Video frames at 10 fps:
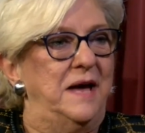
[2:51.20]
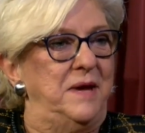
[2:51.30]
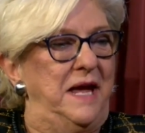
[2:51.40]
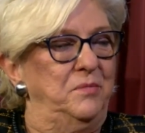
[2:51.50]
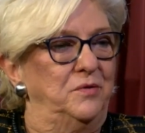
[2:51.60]

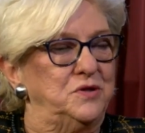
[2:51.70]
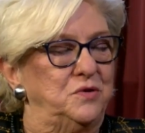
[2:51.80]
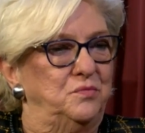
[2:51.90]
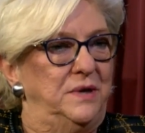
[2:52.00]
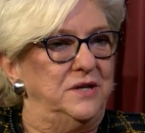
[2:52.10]
I'm able
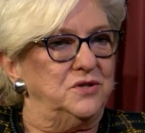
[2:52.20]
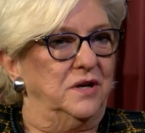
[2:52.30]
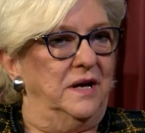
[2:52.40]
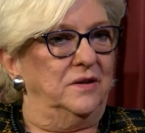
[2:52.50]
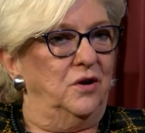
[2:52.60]
to reach
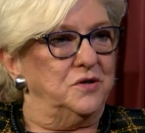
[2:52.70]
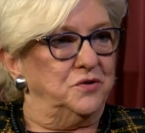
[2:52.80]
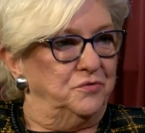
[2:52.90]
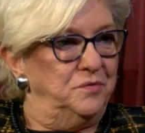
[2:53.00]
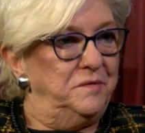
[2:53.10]
a
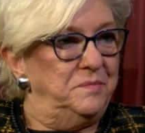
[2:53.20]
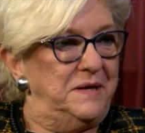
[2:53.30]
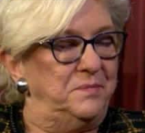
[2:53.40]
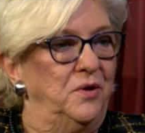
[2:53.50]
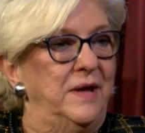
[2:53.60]
larger group of
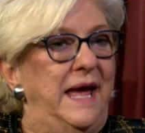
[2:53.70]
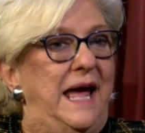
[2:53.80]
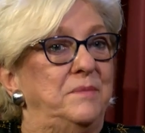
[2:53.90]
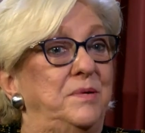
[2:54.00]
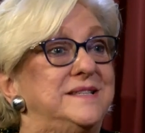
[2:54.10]
people
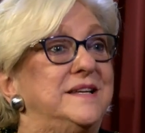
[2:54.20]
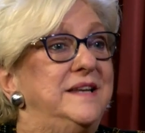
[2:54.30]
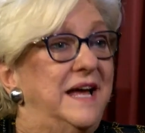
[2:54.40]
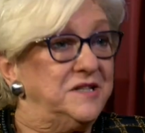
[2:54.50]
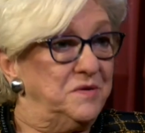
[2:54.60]
and plus
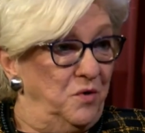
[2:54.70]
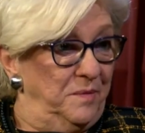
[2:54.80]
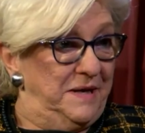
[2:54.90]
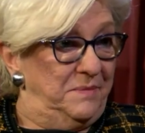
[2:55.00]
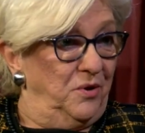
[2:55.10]
connect to
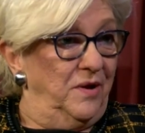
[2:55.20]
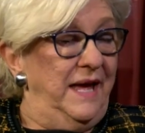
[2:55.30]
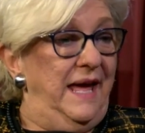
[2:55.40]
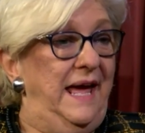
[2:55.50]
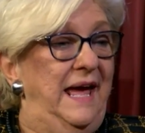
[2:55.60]
more people.
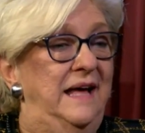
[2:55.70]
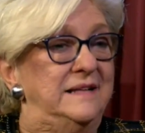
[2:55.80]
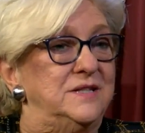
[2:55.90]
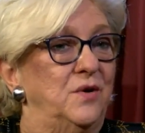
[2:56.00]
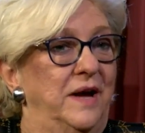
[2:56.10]

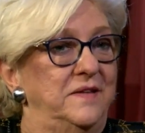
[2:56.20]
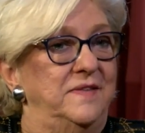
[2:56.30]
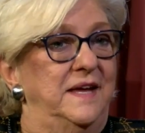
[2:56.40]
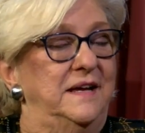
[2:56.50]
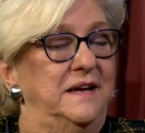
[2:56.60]
And so I
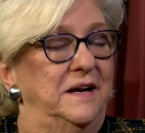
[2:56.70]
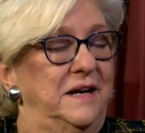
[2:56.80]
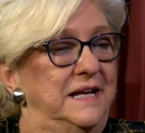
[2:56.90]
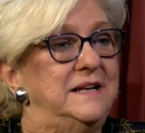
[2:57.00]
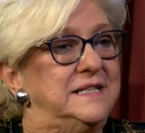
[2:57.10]
think
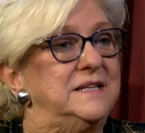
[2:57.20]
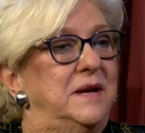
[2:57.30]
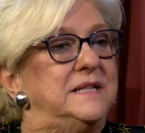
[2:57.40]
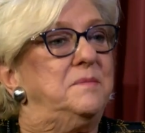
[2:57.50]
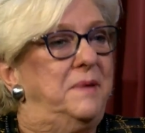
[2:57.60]

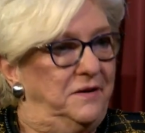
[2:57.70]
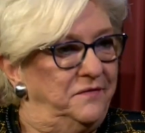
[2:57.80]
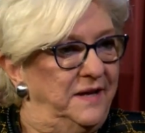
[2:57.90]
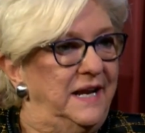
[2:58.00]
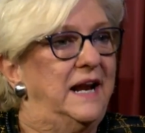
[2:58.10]
it's a
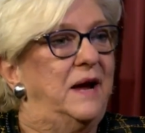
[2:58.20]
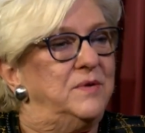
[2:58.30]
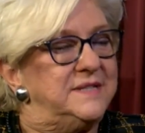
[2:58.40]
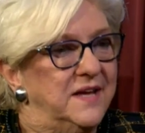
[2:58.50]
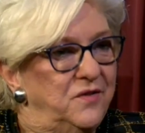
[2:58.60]
benefit, and I
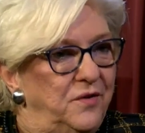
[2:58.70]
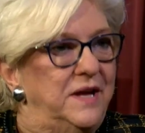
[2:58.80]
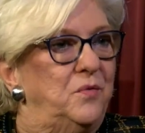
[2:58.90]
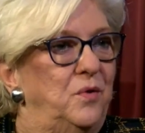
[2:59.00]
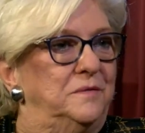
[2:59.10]
would say they're
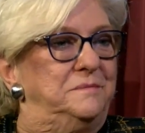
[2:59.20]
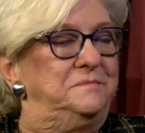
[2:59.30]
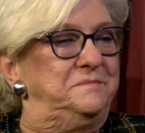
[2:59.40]
equal.